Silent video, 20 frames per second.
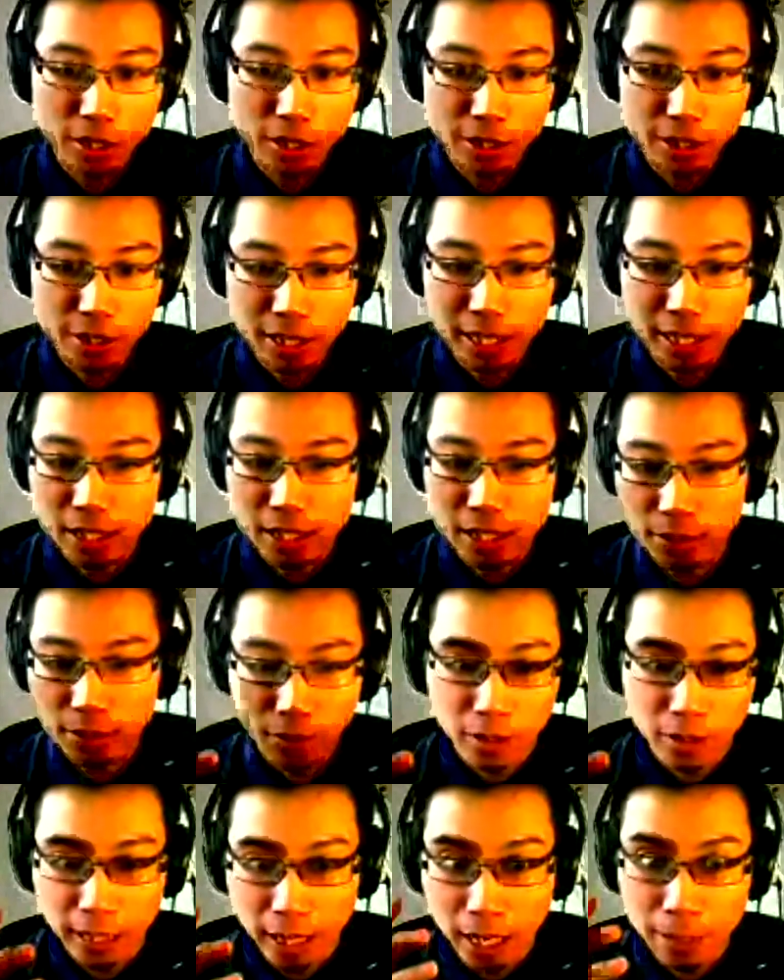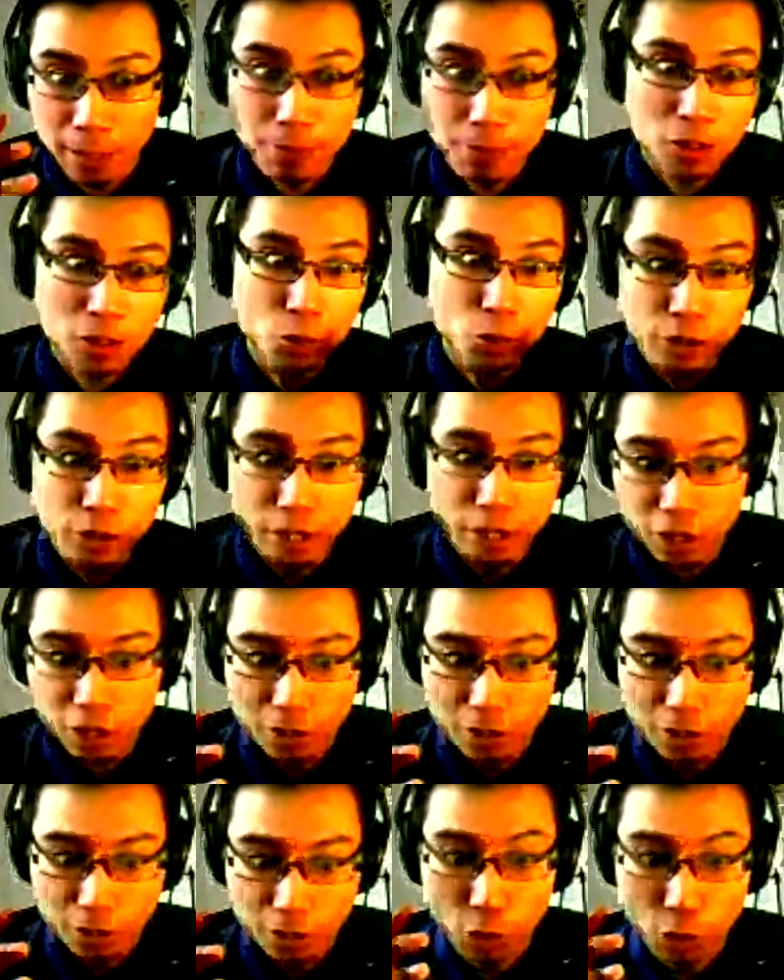sense of like I'm so
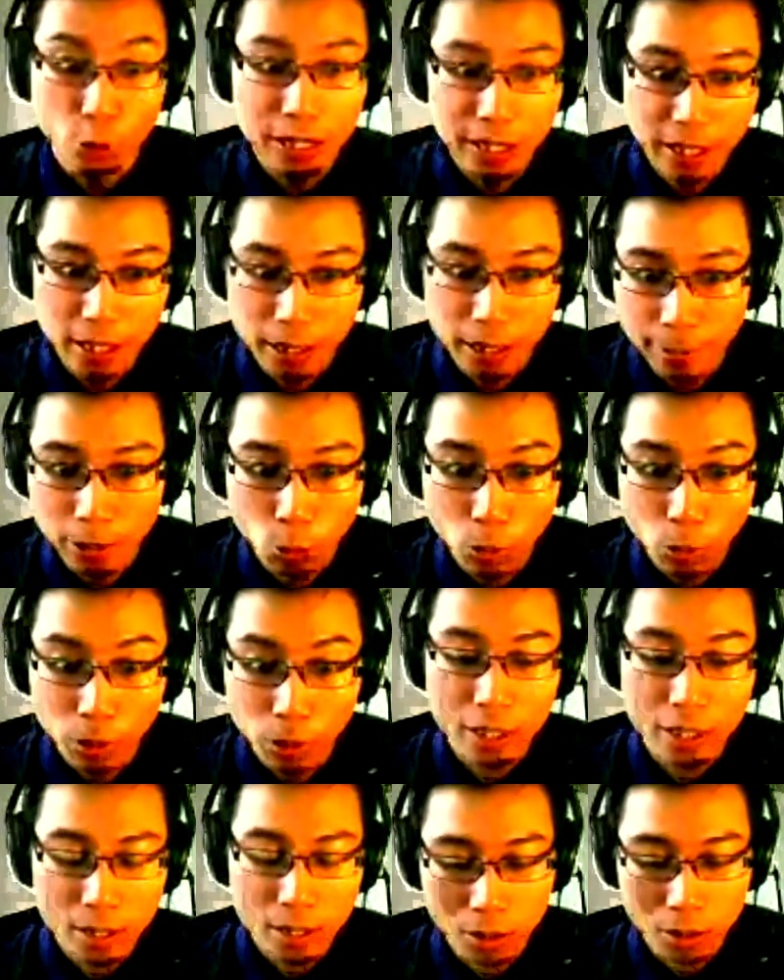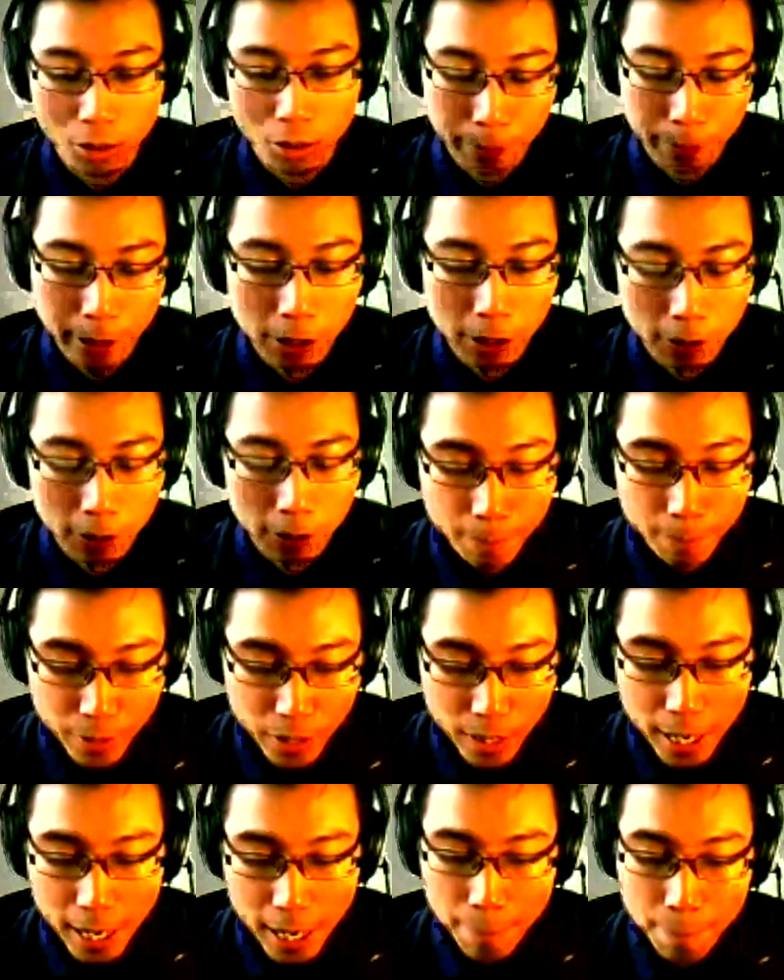disjointed about what this is all about.
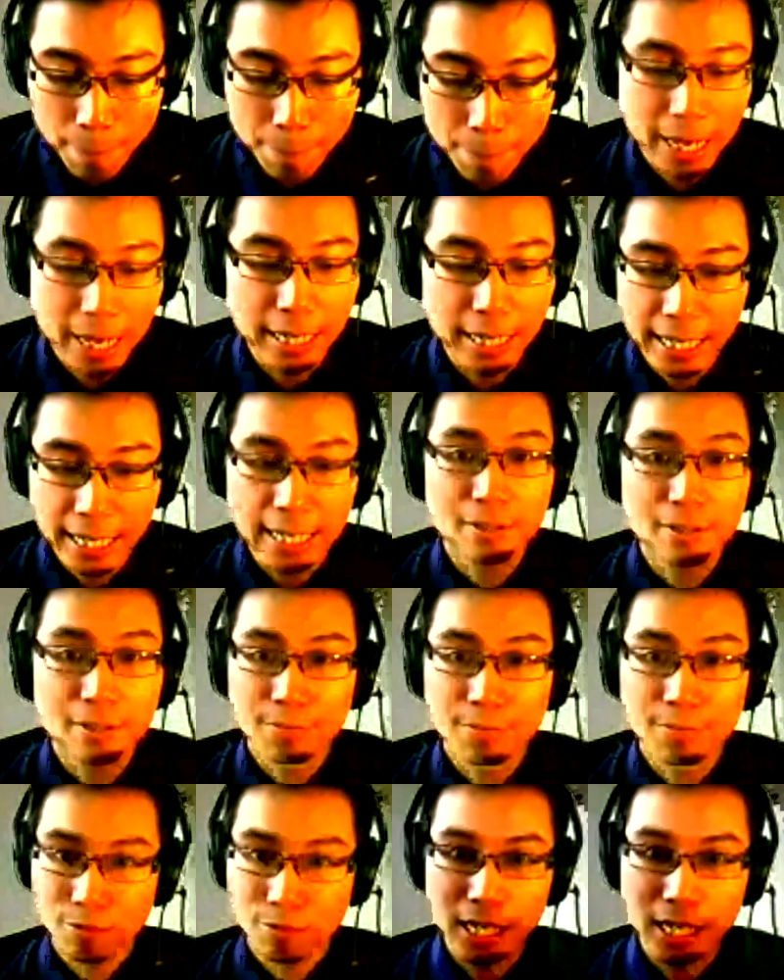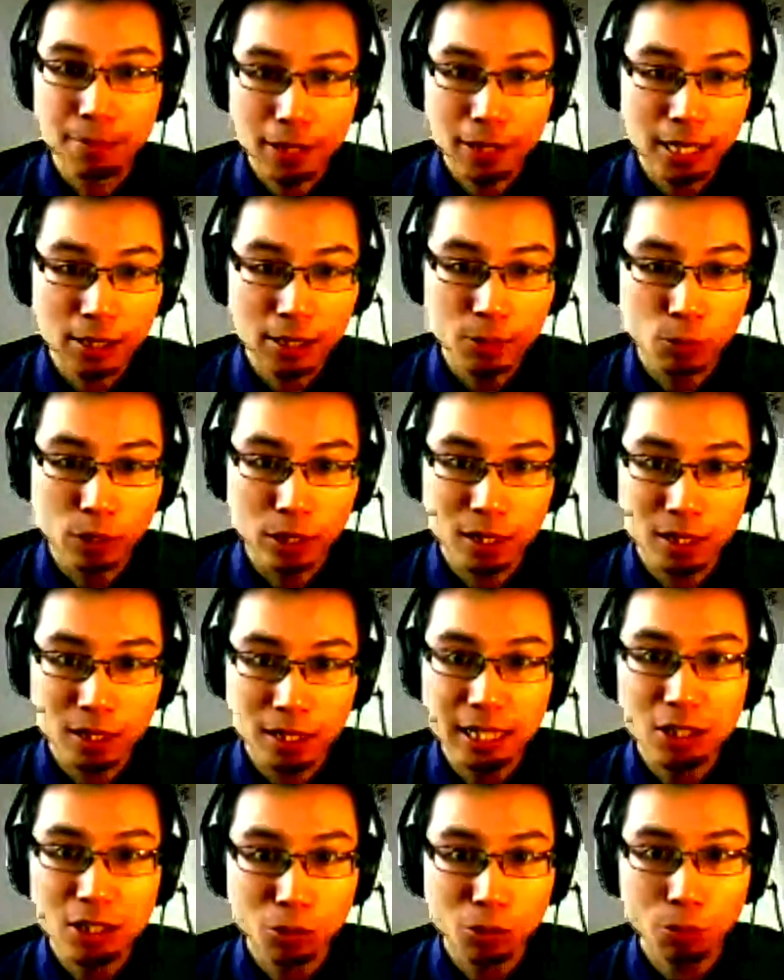Um, and again, same thing with
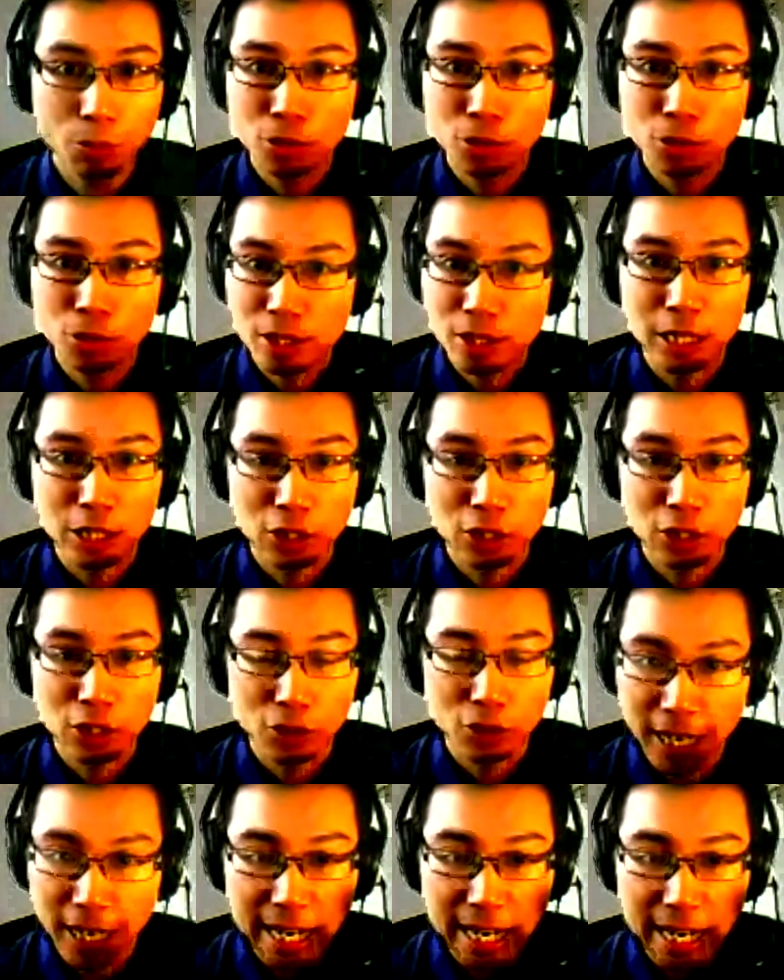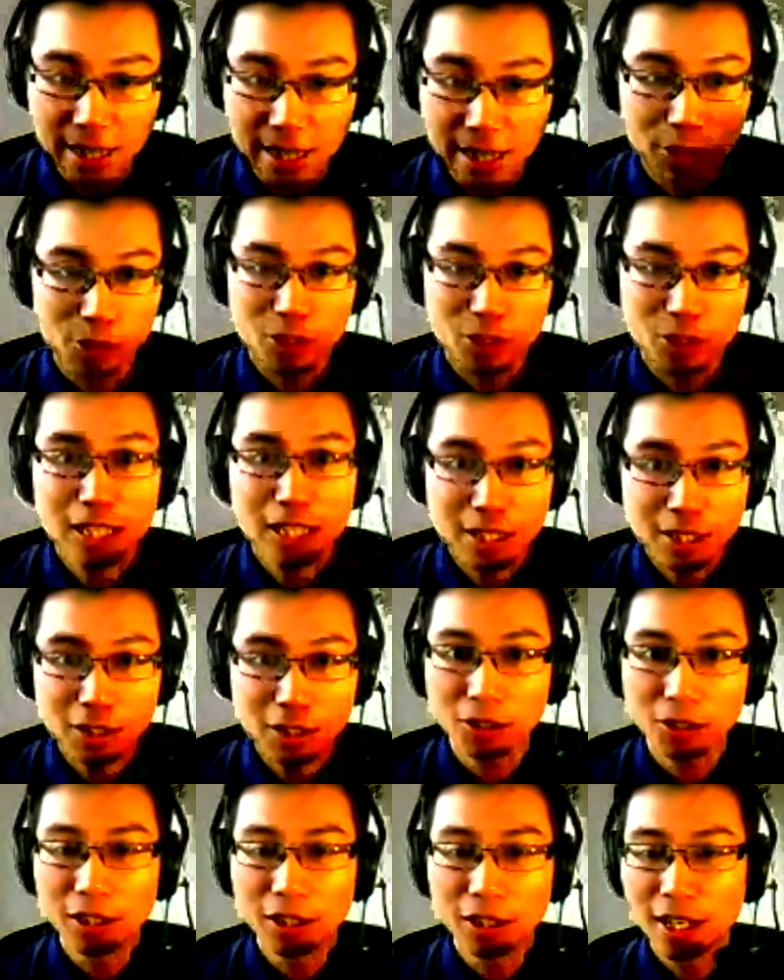seasonal boards. Make sure that, hey, things are
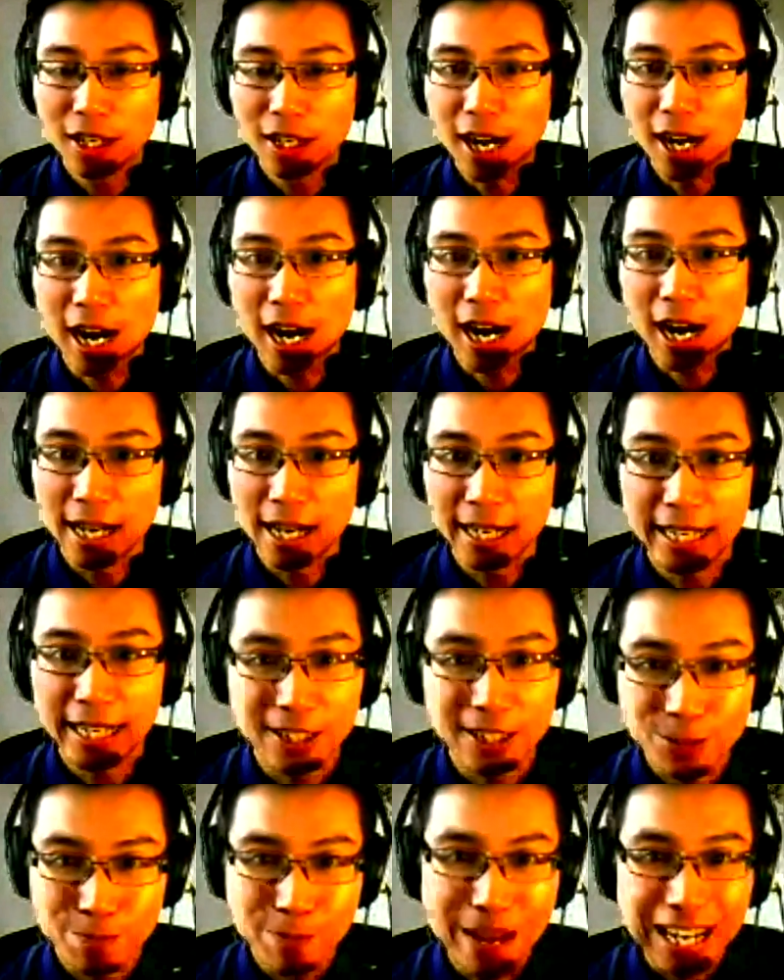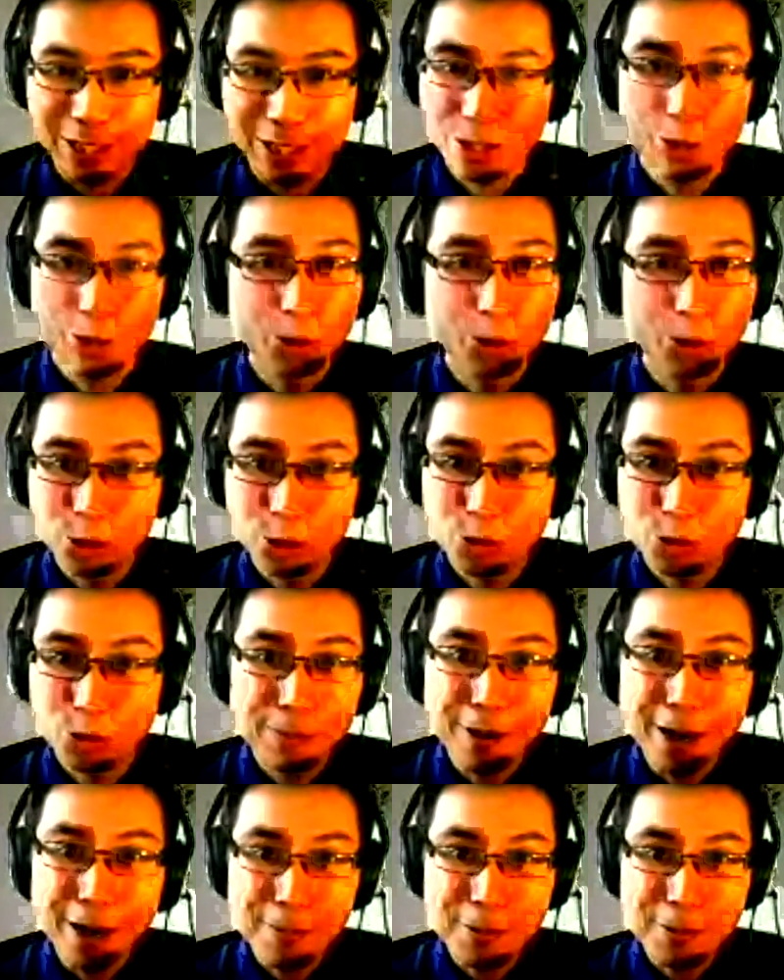seasonal. Uh, again, back to school is really
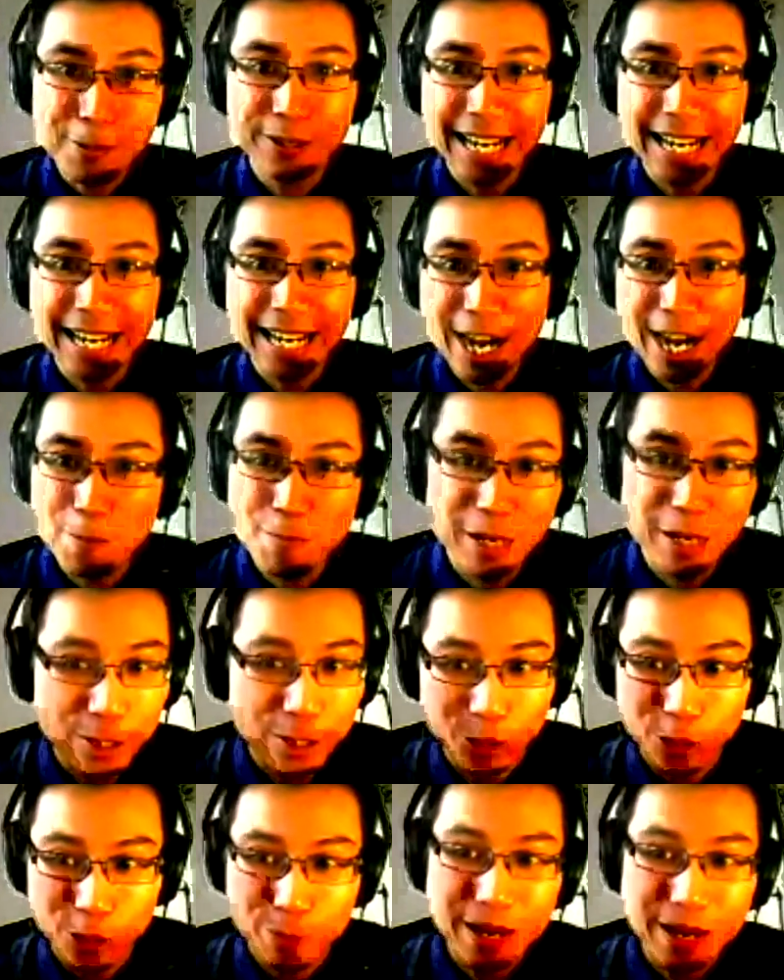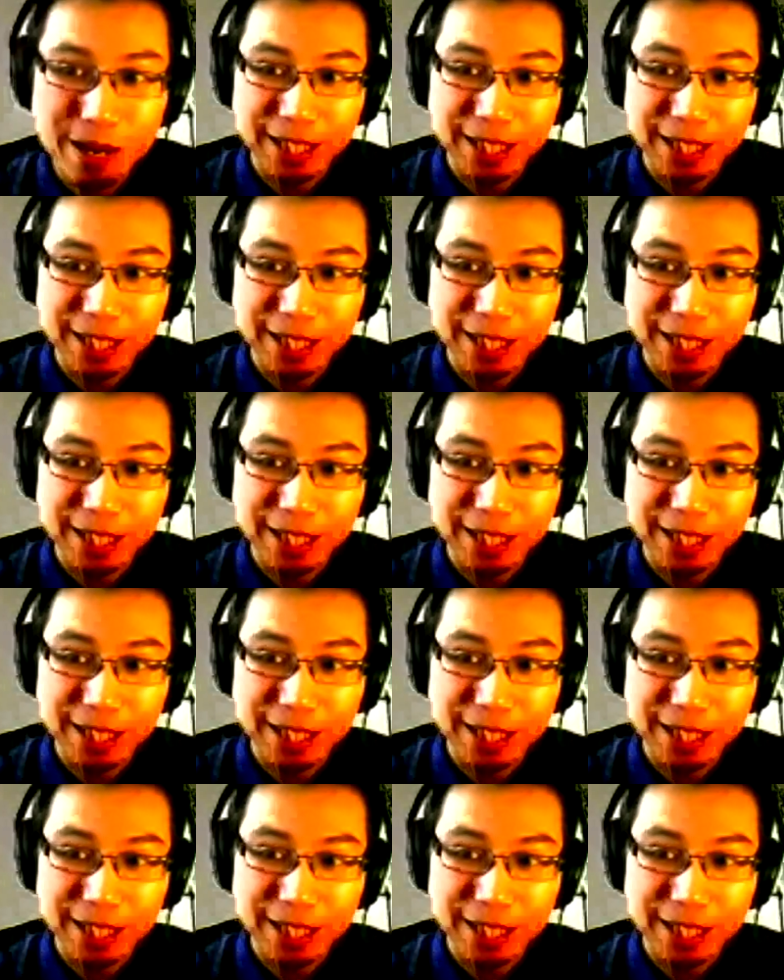popular right now. Make sure those back